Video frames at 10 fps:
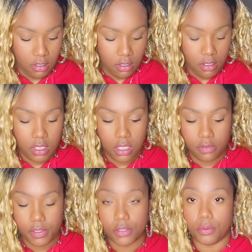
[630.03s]
Ten
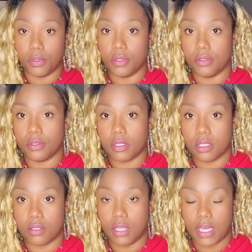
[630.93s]
of Swords.
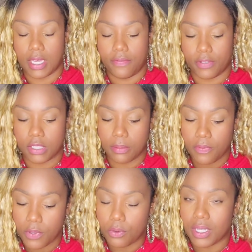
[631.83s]
So yeah, for some
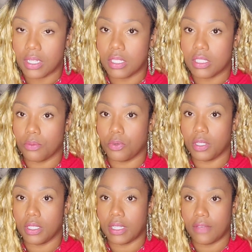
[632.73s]
of you, it is
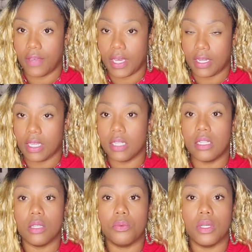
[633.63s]
someone that they've had an
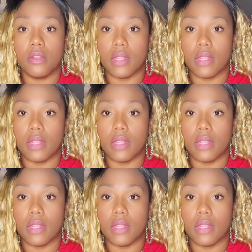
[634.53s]
ending with.